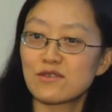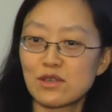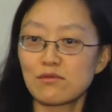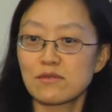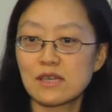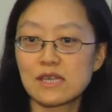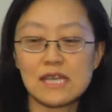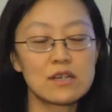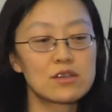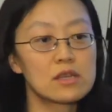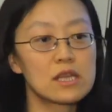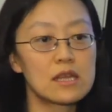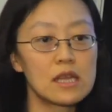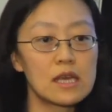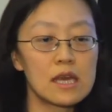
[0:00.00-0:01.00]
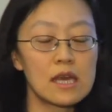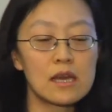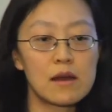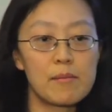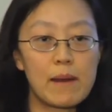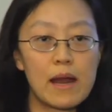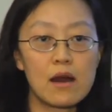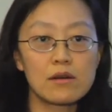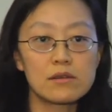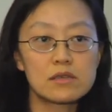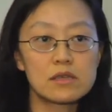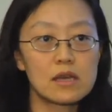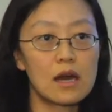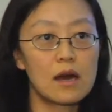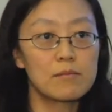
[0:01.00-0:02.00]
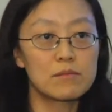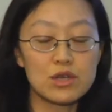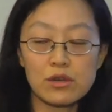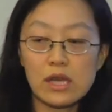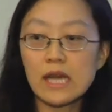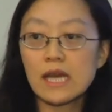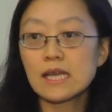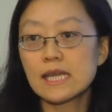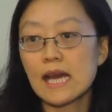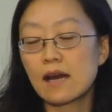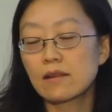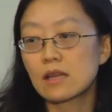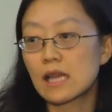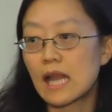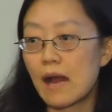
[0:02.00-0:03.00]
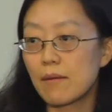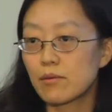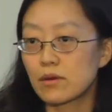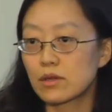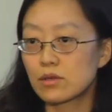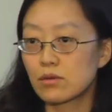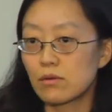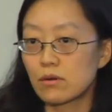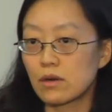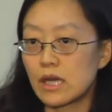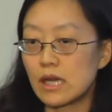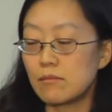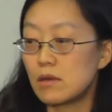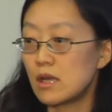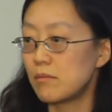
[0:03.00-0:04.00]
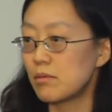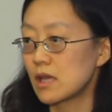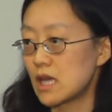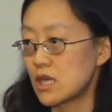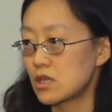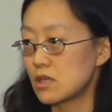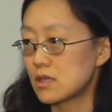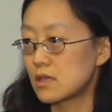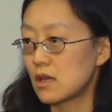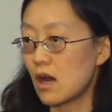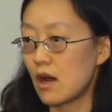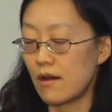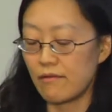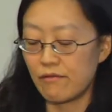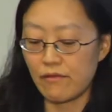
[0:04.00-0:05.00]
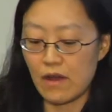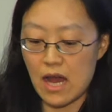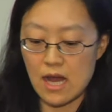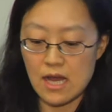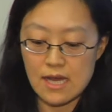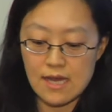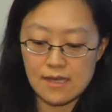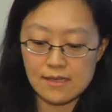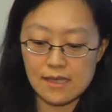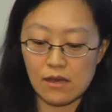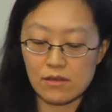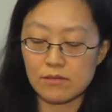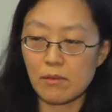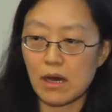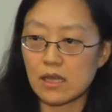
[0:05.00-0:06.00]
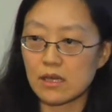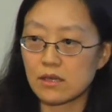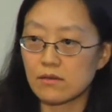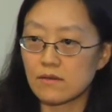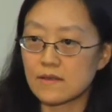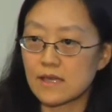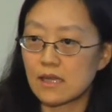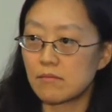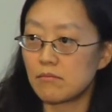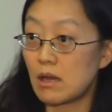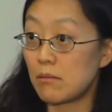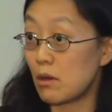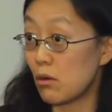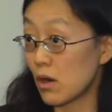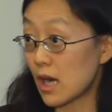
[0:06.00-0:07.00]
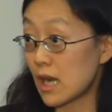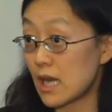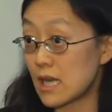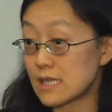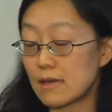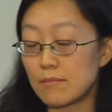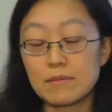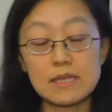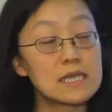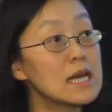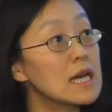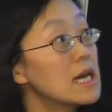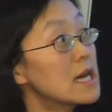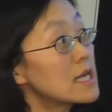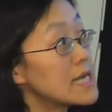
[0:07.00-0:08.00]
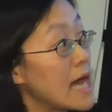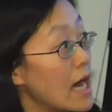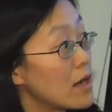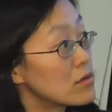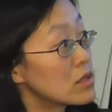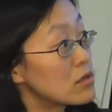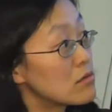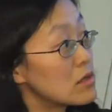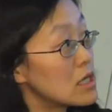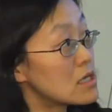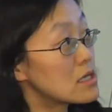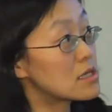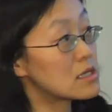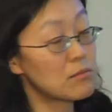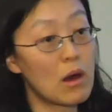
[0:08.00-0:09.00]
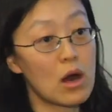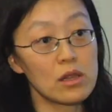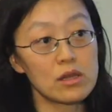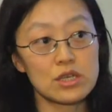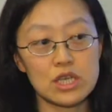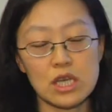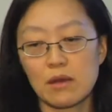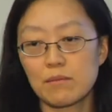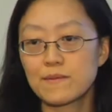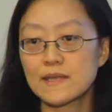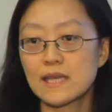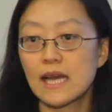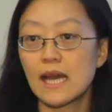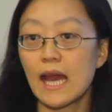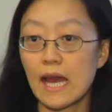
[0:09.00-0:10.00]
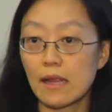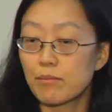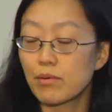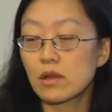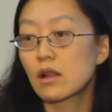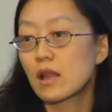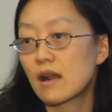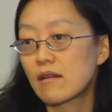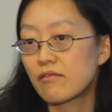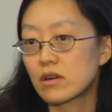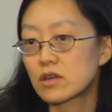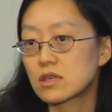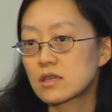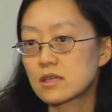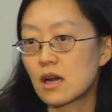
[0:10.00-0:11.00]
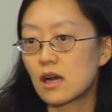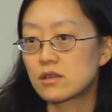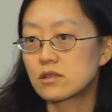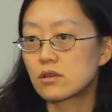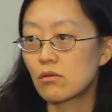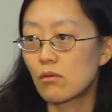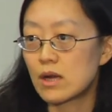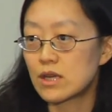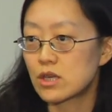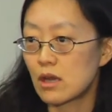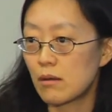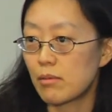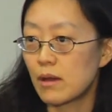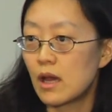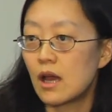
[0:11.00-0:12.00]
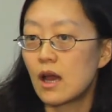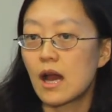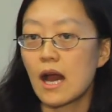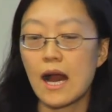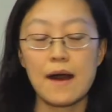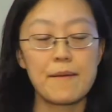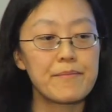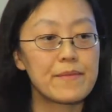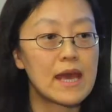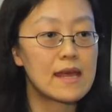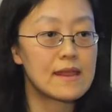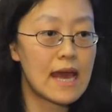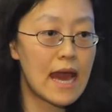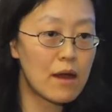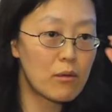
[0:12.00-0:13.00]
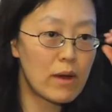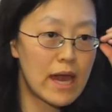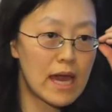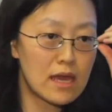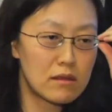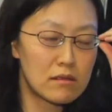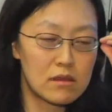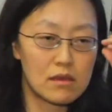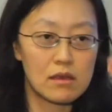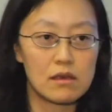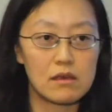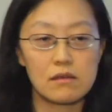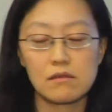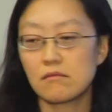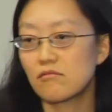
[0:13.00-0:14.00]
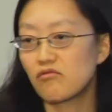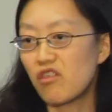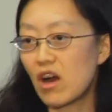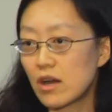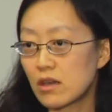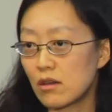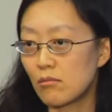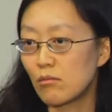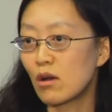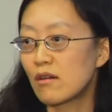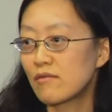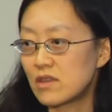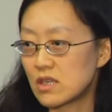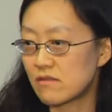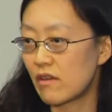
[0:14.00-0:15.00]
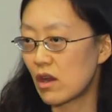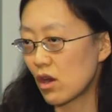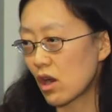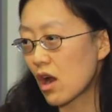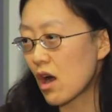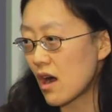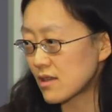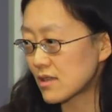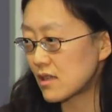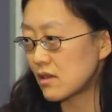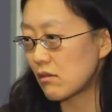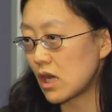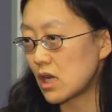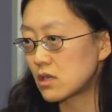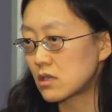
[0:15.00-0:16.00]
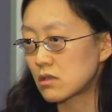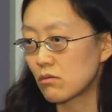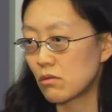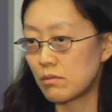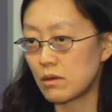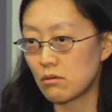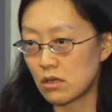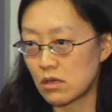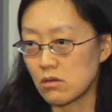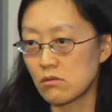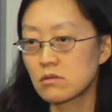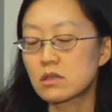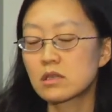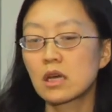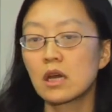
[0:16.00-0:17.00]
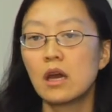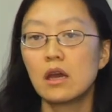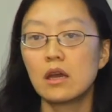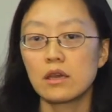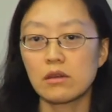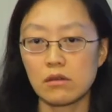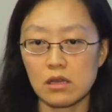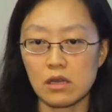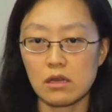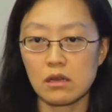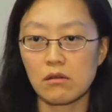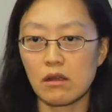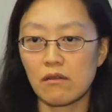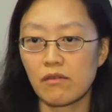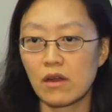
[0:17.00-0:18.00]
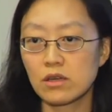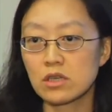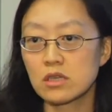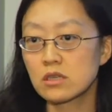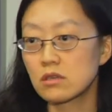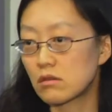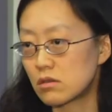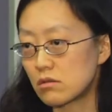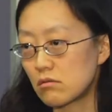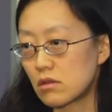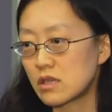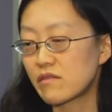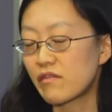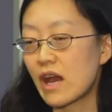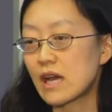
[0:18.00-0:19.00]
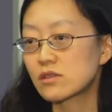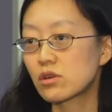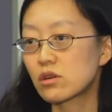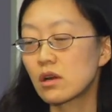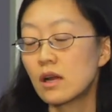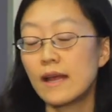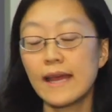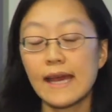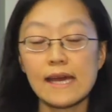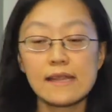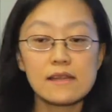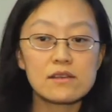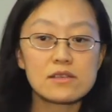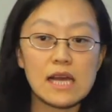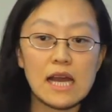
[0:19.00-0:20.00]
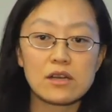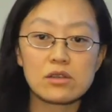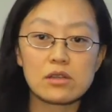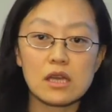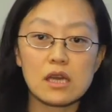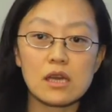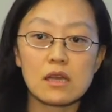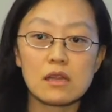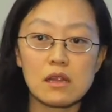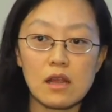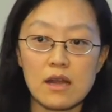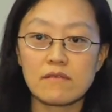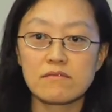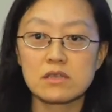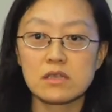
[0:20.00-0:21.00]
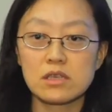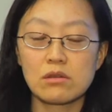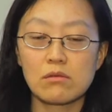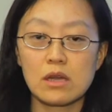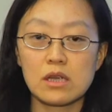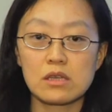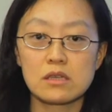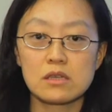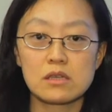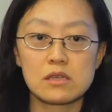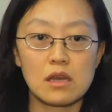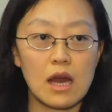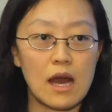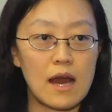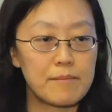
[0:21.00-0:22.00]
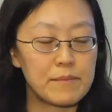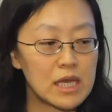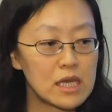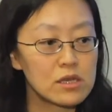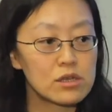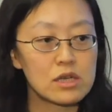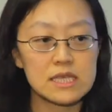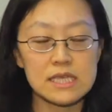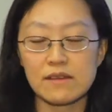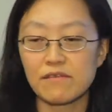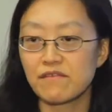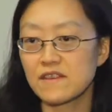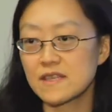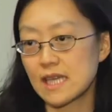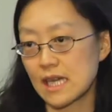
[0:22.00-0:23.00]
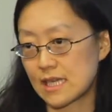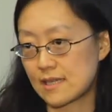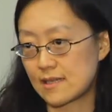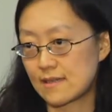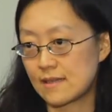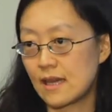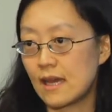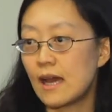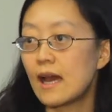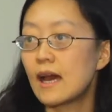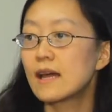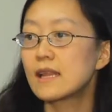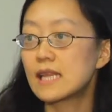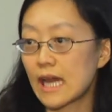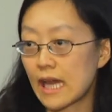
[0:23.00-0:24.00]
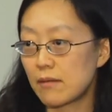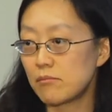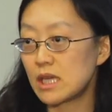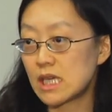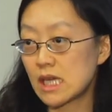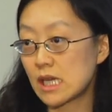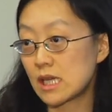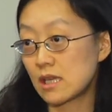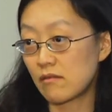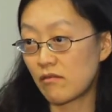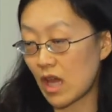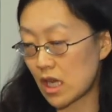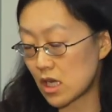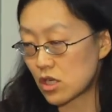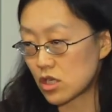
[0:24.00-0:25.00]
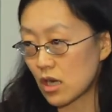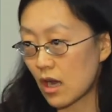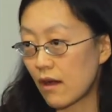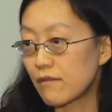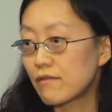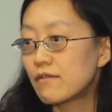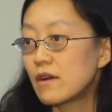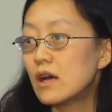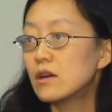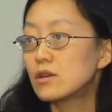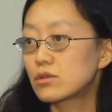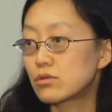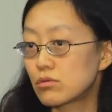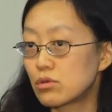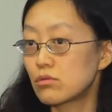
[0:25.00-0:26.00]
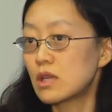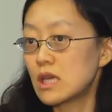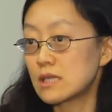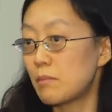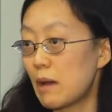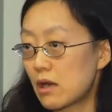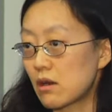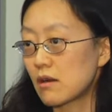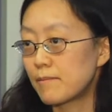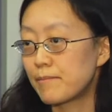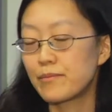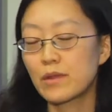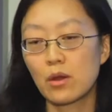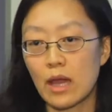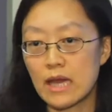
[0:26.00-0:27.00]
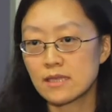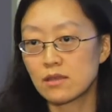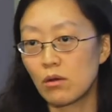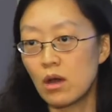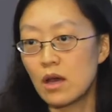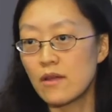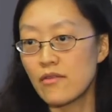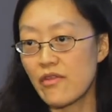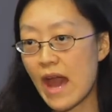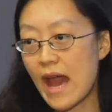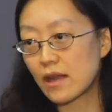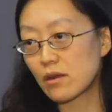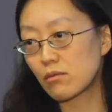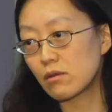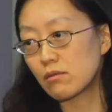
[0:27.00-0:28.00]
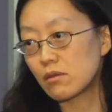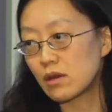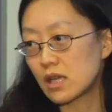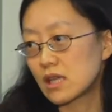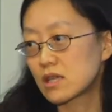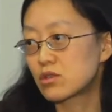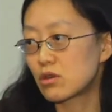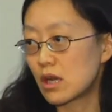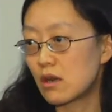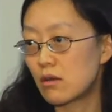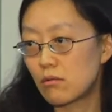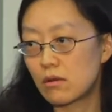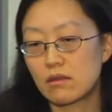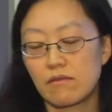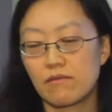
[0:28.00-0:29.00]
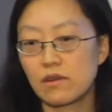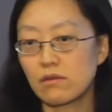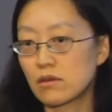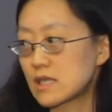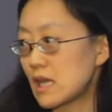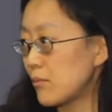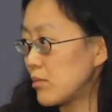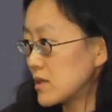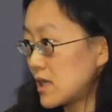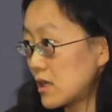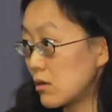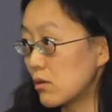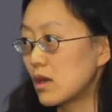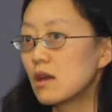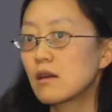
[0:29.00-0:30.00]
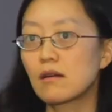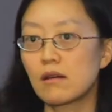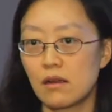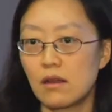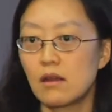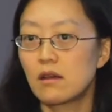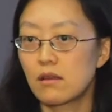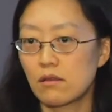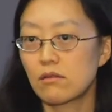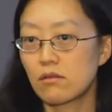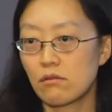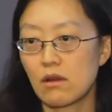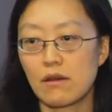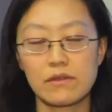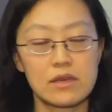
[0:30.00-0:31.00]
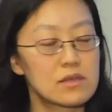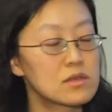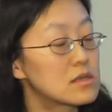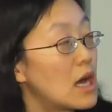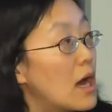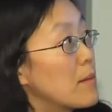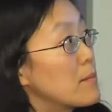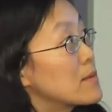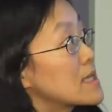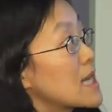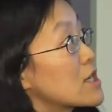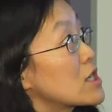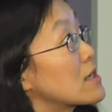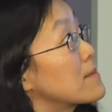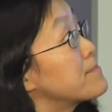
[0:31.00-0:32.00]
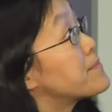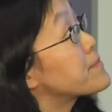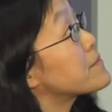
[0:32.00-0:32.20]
suit, essentially thinking about shrinking down the laboratory manipulations of cells, molecules, and maybe organisms down to these smaller chips and put a lot of functions onto one chip. And that way, the volume of these very costly reagents will be reduced. You can integrate functions, you can do things faster, and there's actually, in a lot of situations, interesting physics that can be taken advantage of to do things better. Okay, so that we will illustrate it with a few examples, and you'll hear throughout this session.